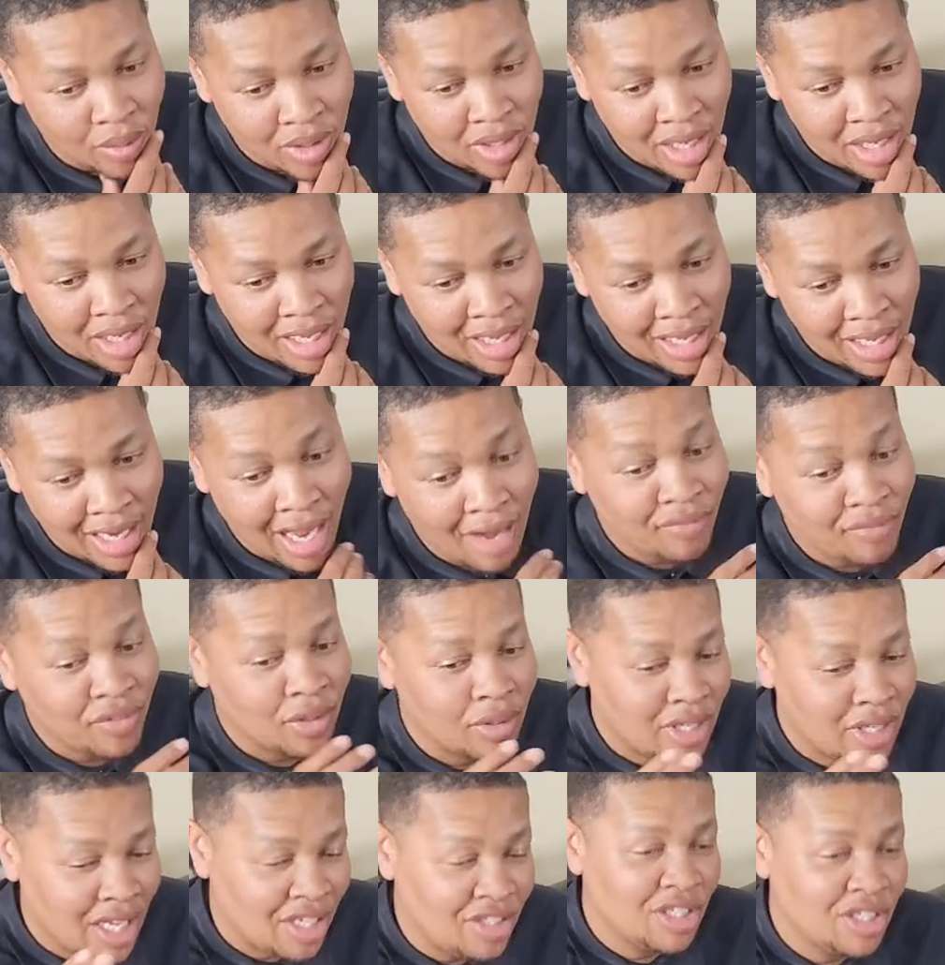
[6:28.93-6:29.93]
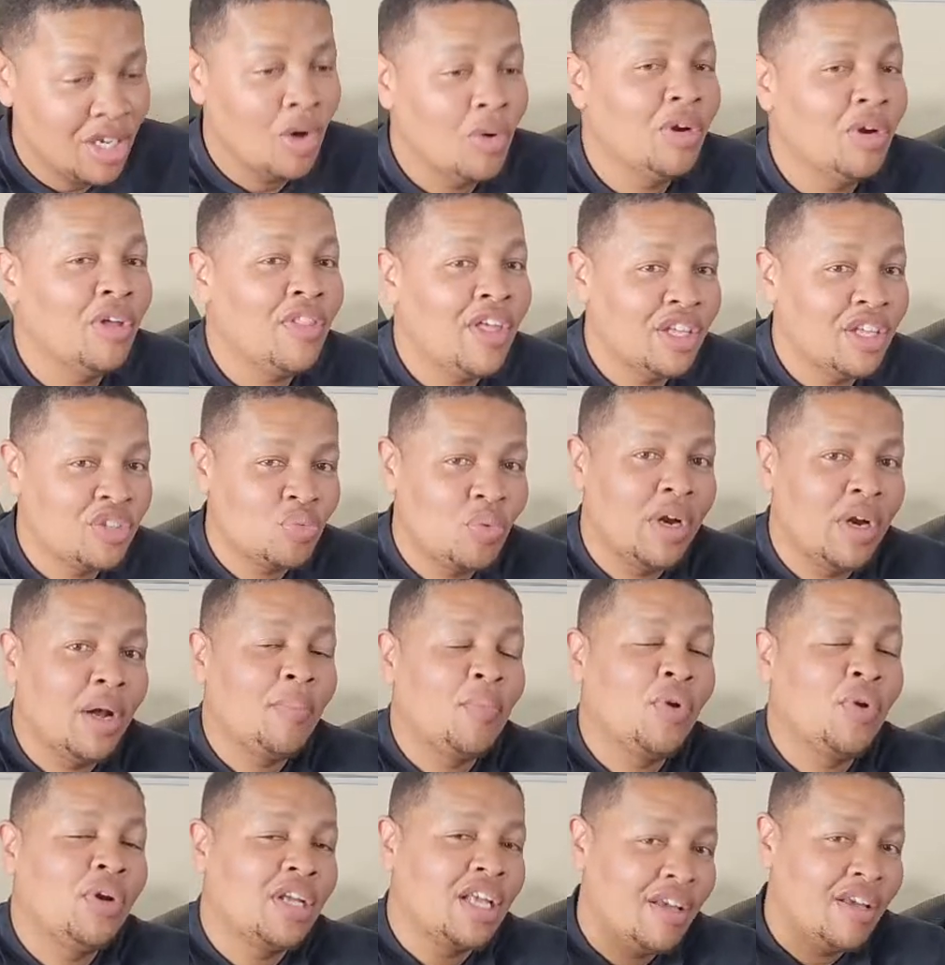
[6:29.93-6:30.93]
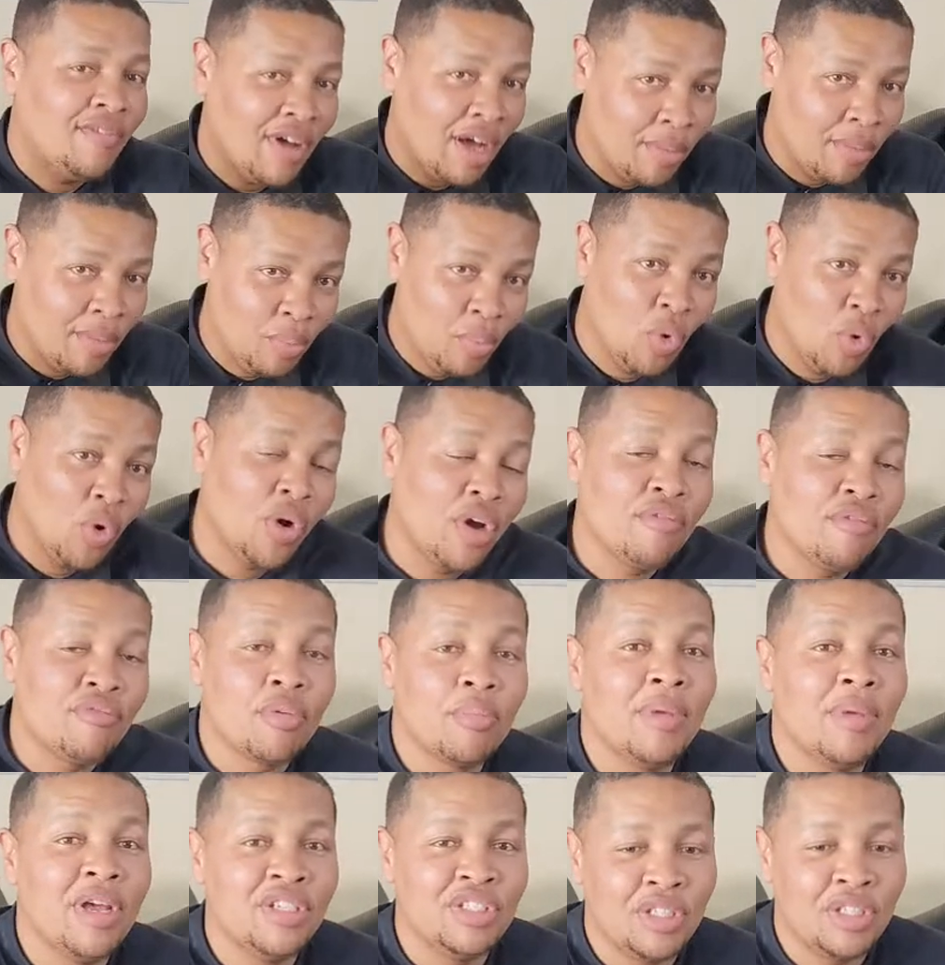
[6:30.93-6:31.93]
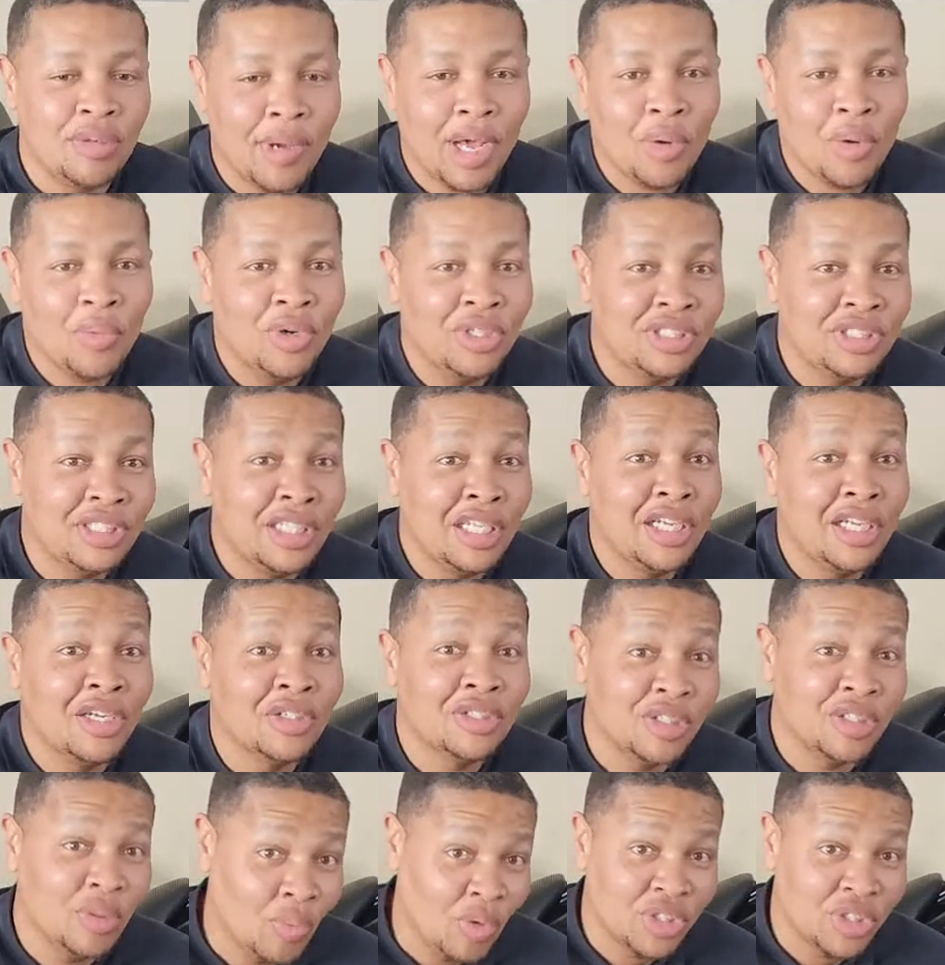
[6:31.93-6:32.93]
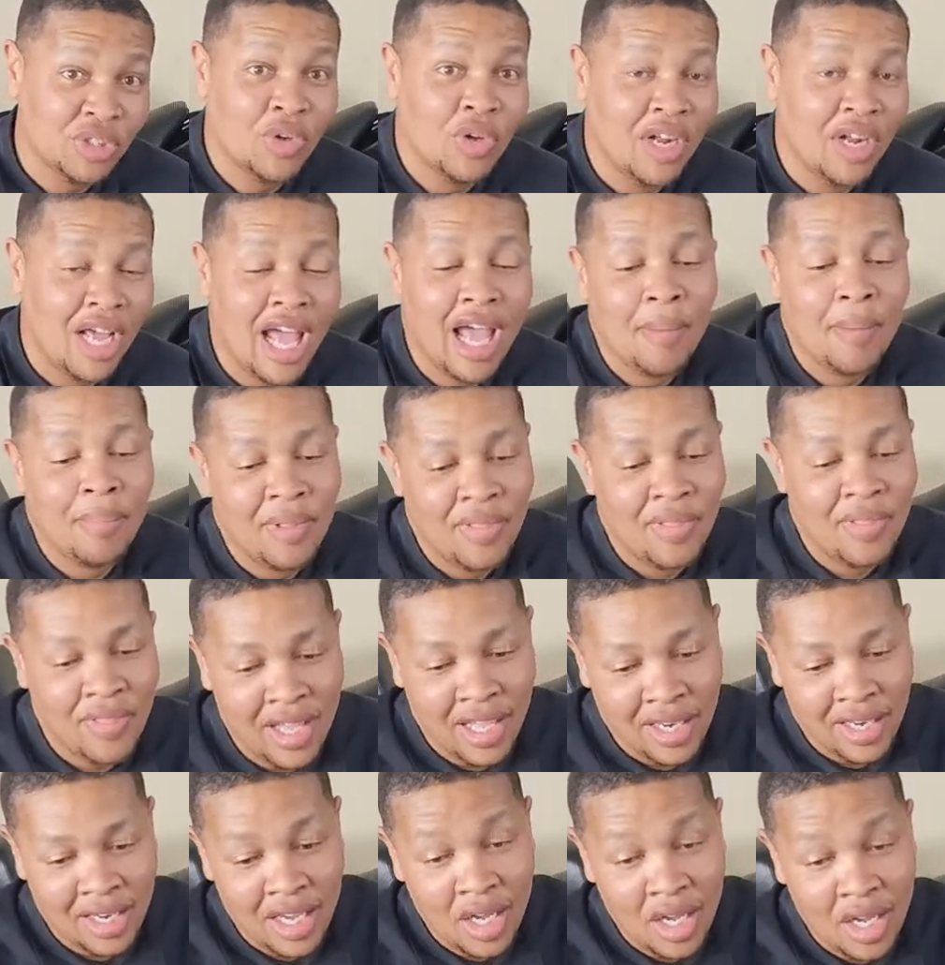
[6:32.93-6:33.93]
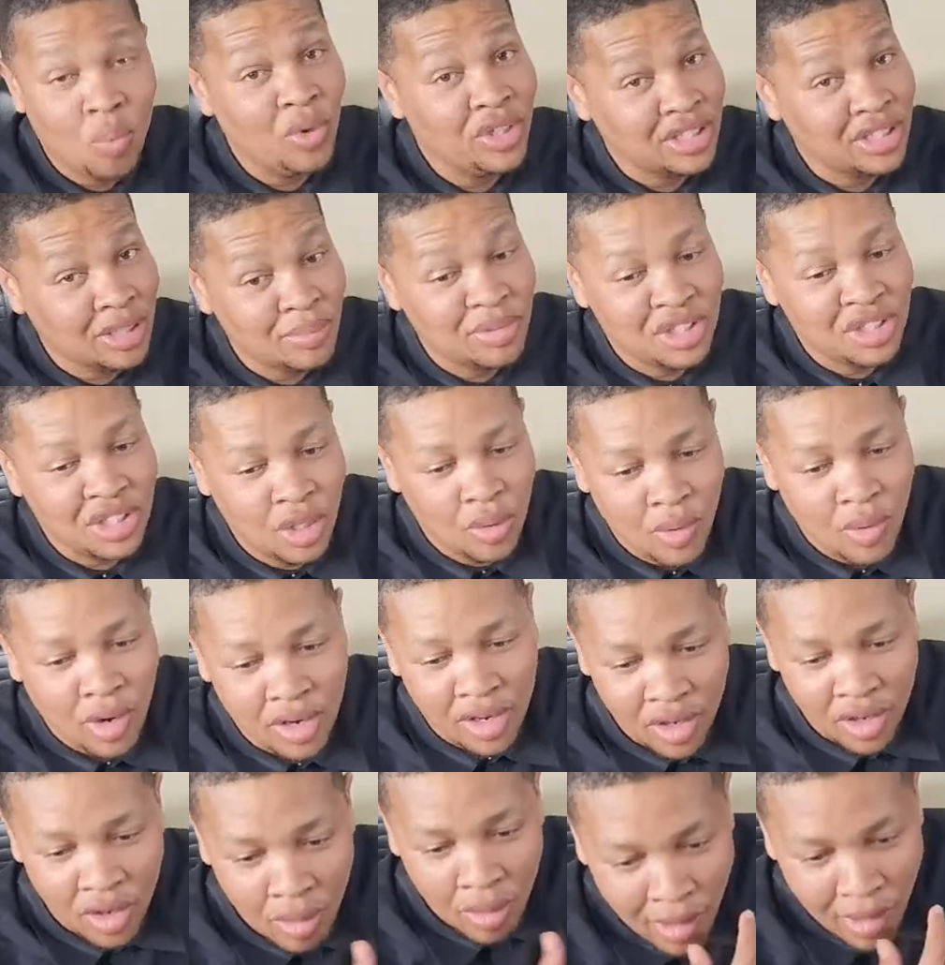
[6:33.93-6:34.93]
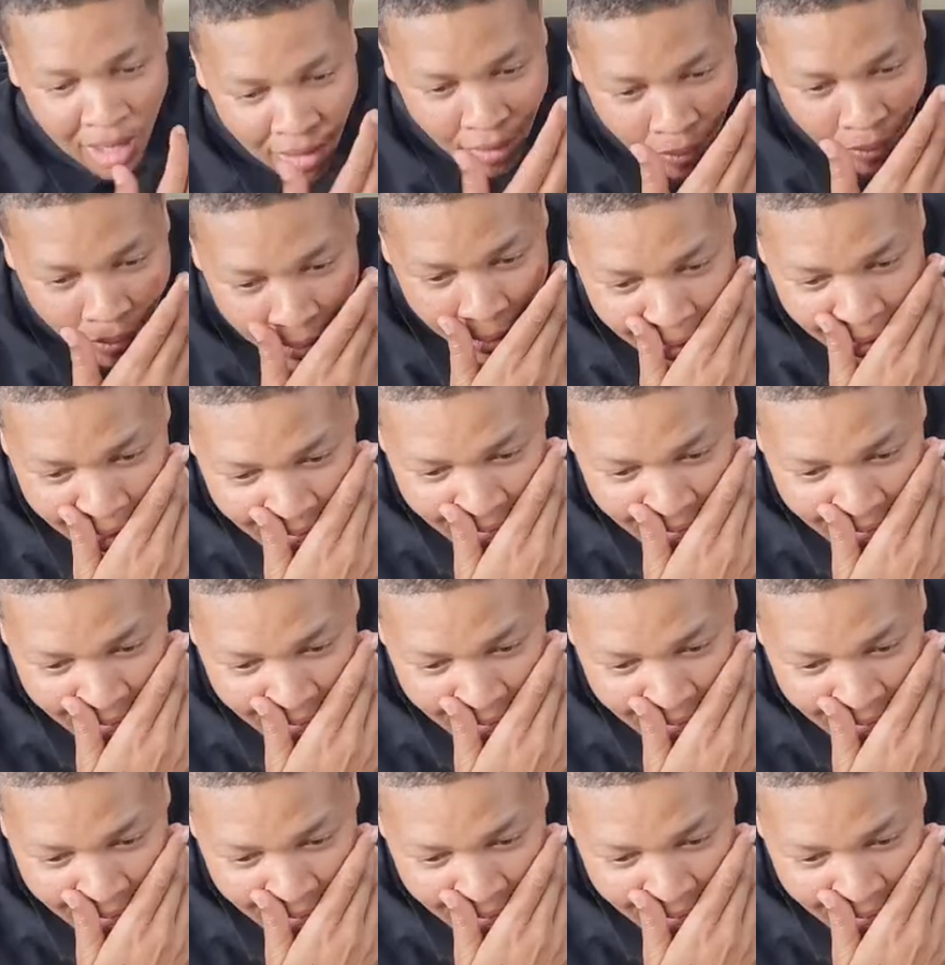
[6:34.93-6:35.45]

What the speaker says: And after Daytona, that's when I'm going to give out more information about Run to the Hills and what's going to happen then, which I'm still working on, by the way.